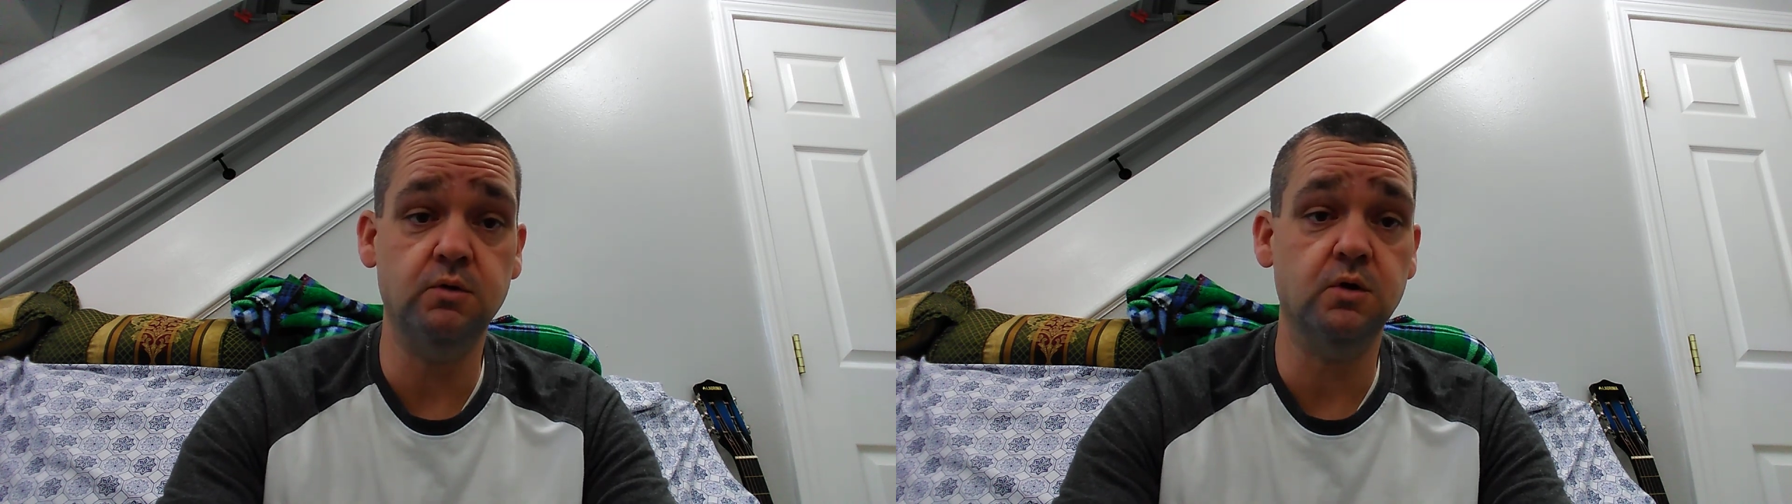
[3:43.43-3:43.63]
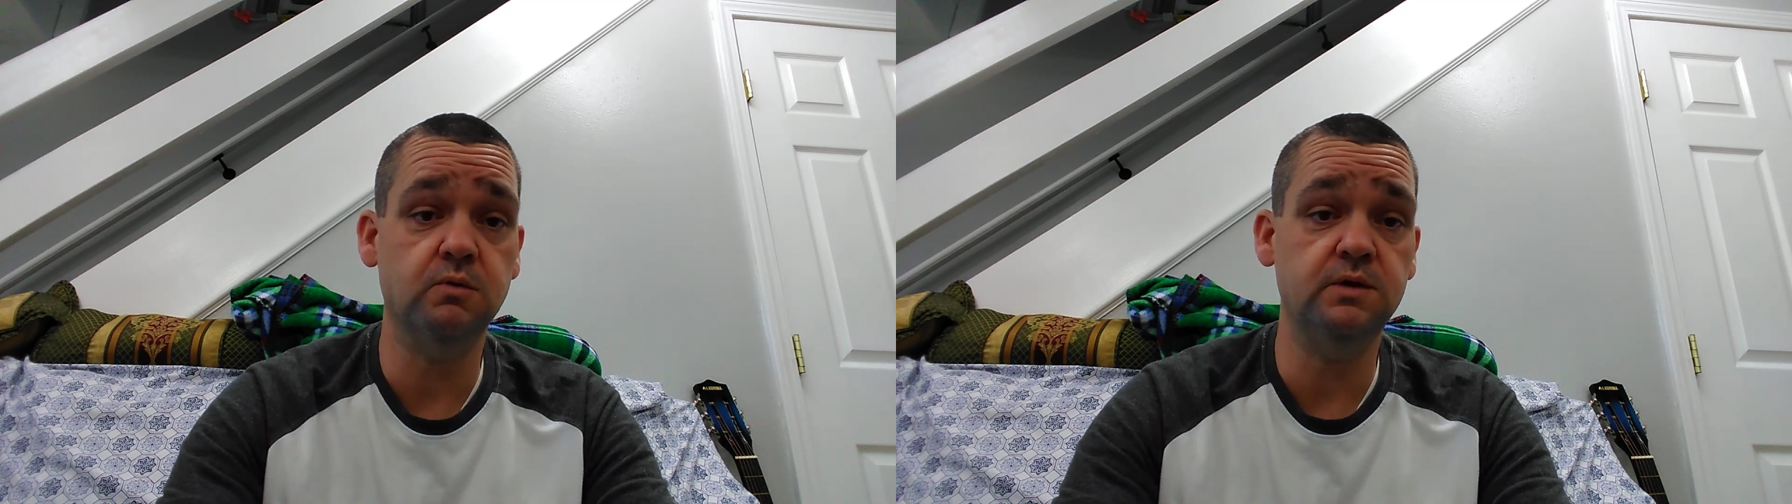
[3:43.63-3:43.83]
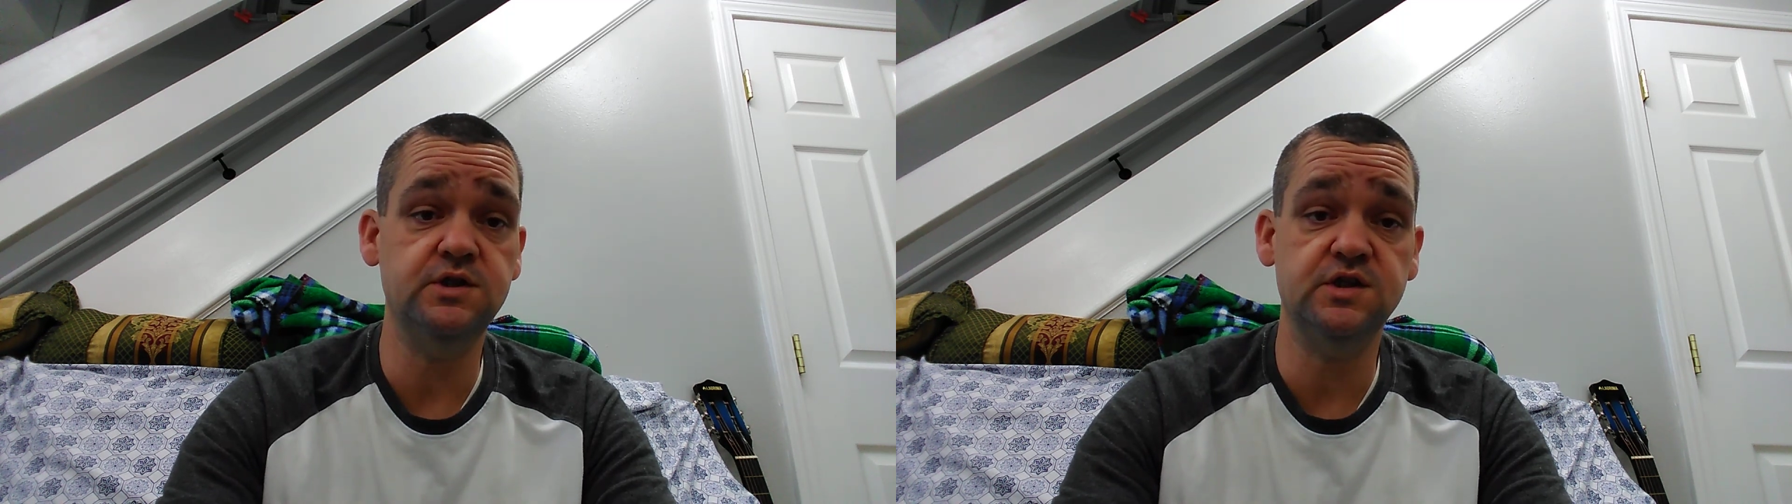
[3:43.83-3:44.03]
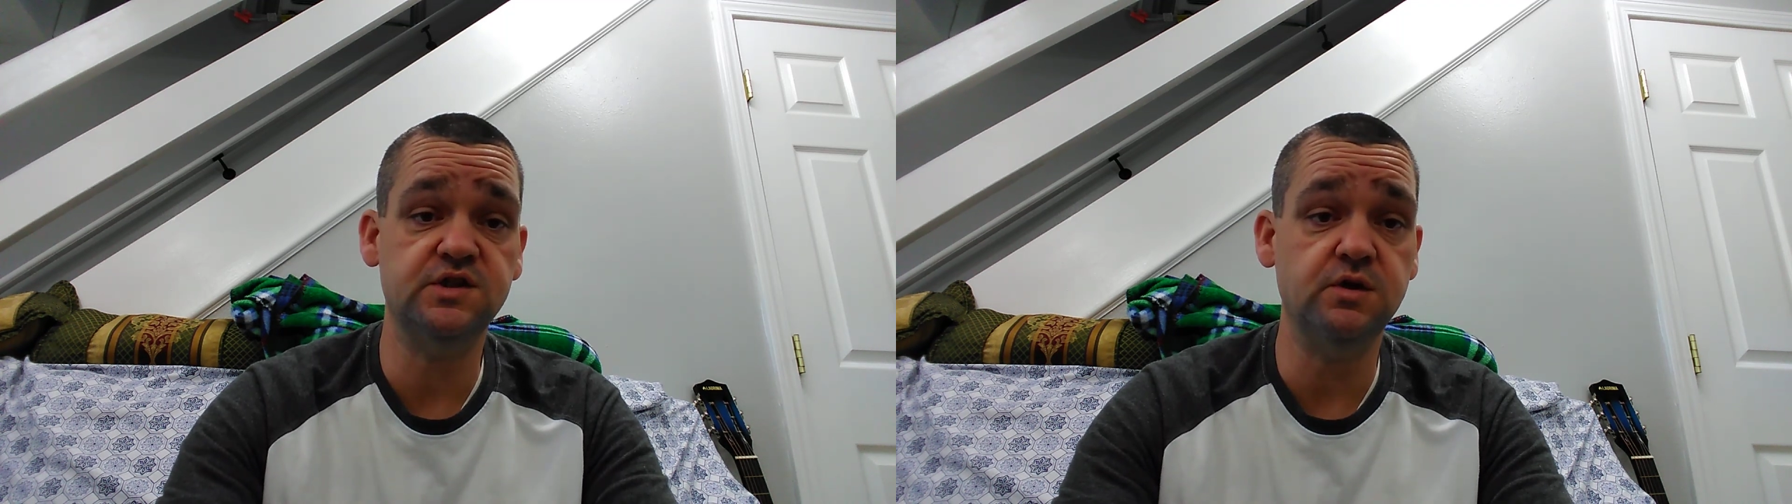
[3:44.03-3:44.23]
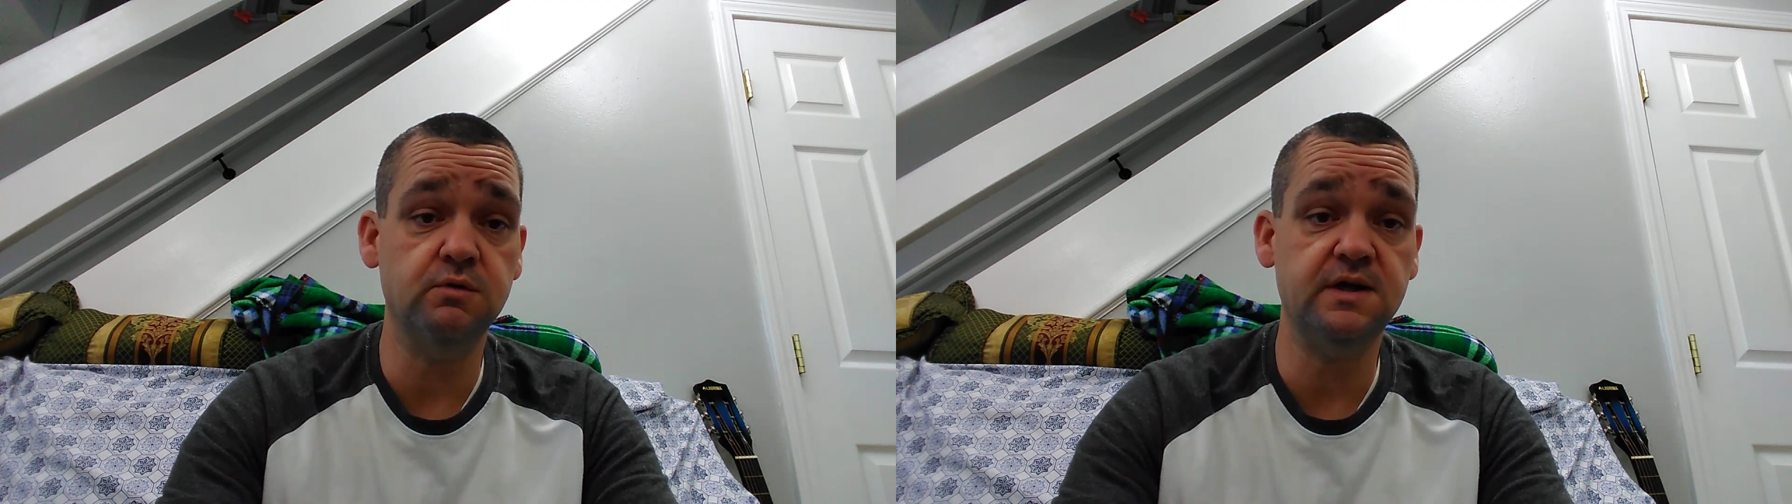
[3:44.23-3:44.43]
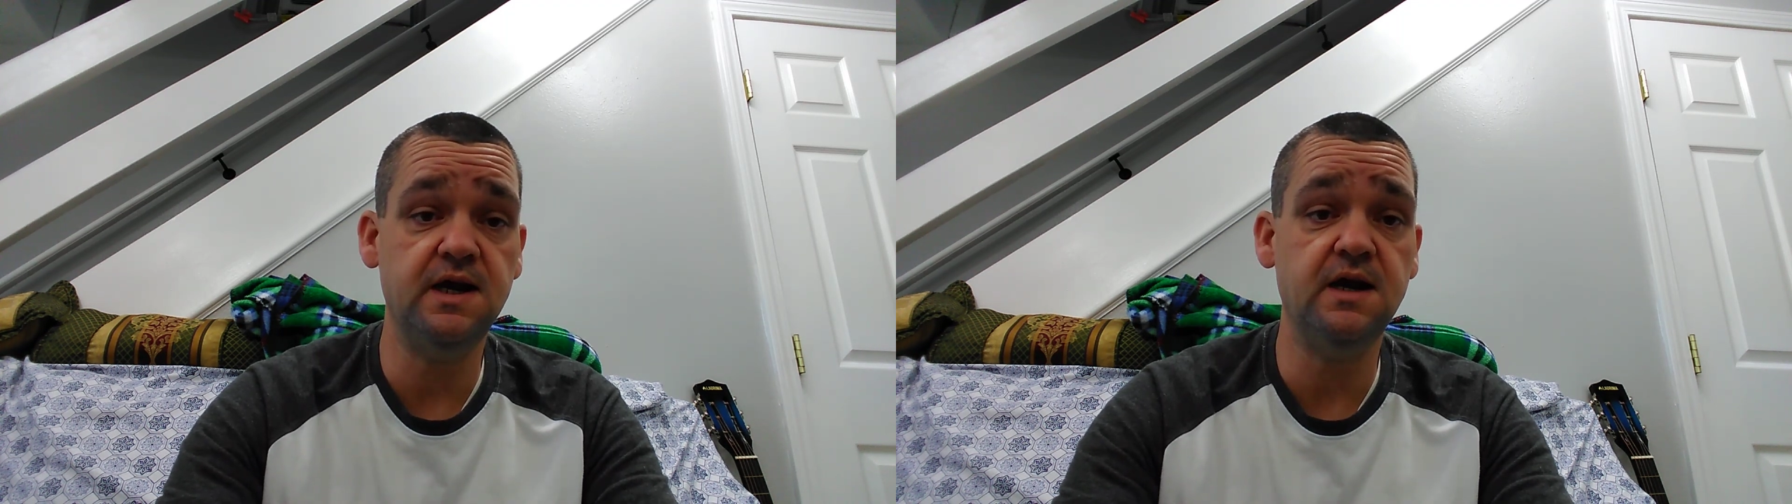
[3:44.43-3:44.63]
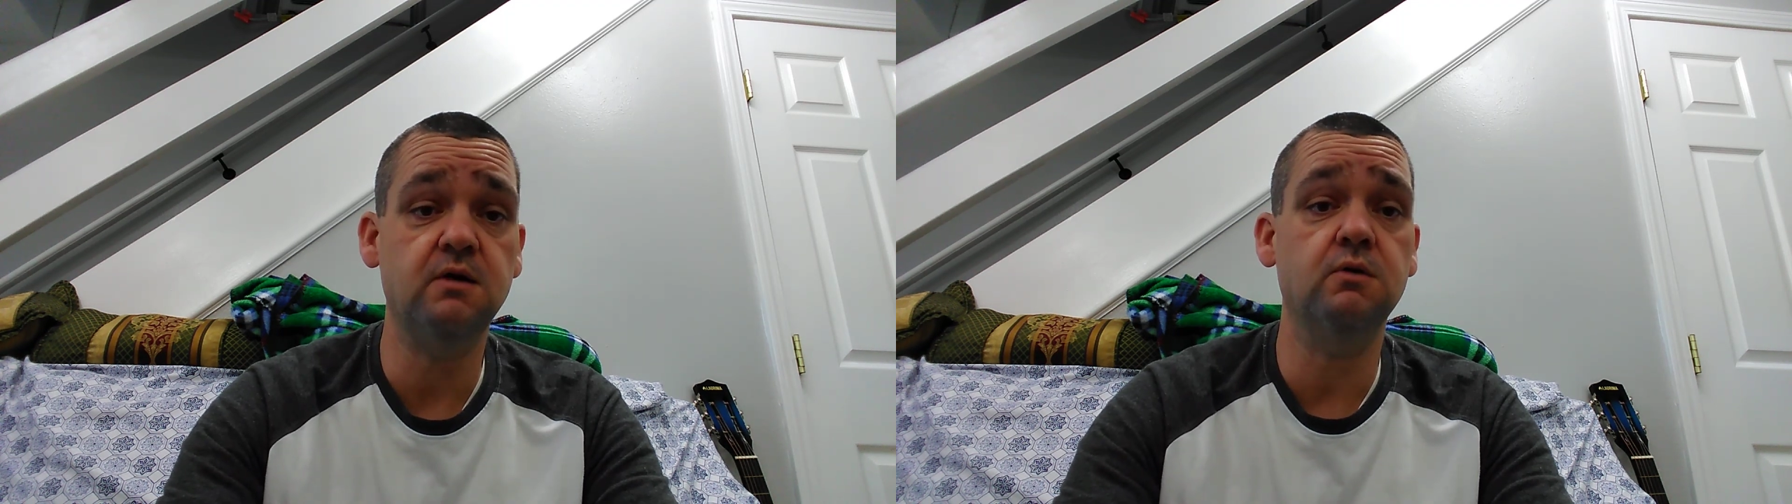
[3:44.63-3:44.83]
or we just don't care,